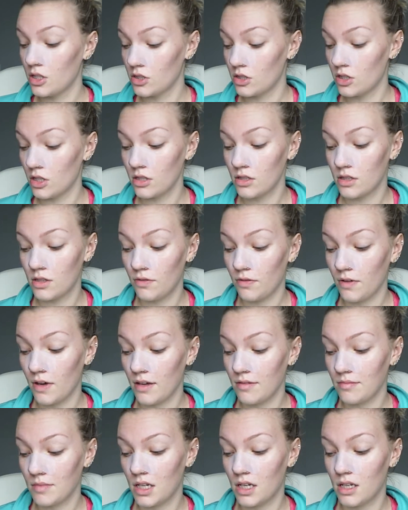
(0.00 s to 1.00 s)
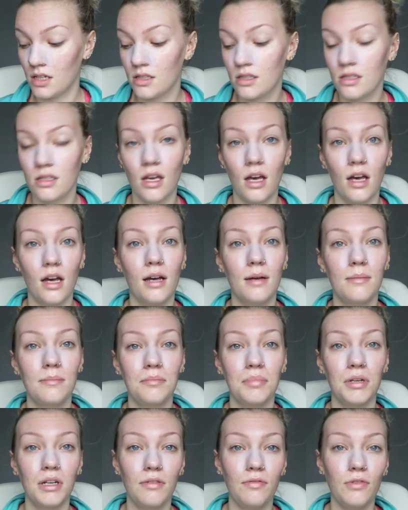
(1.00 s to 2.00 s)
So there's the five minutes.
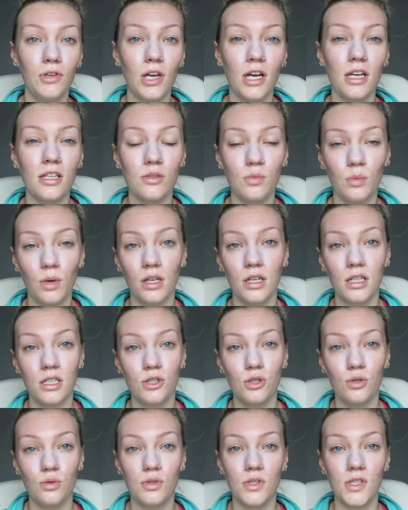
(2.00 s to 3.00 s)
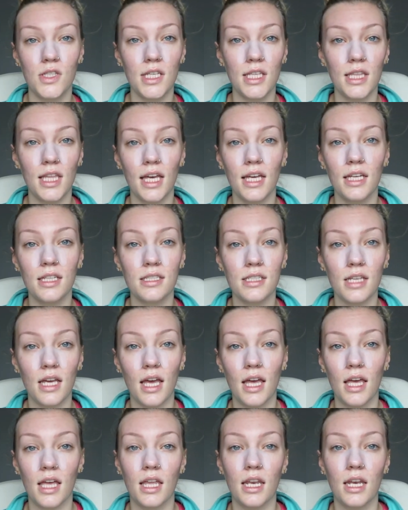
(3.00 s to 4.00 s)
Um, but if you guys wanted to see that
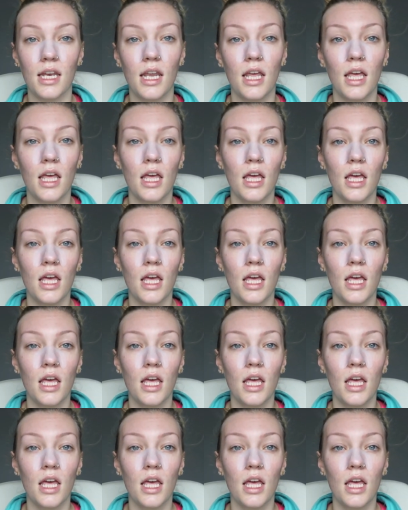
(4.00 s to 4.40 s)
and